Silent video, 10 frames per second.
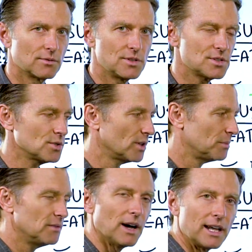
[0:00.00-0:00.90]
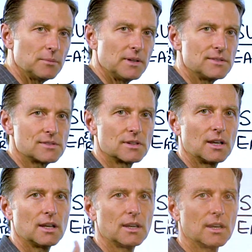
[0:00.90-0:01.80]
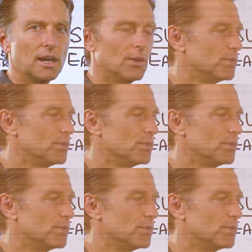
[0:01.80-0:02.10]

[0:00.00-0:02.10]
We're just doing B vitamins, uh,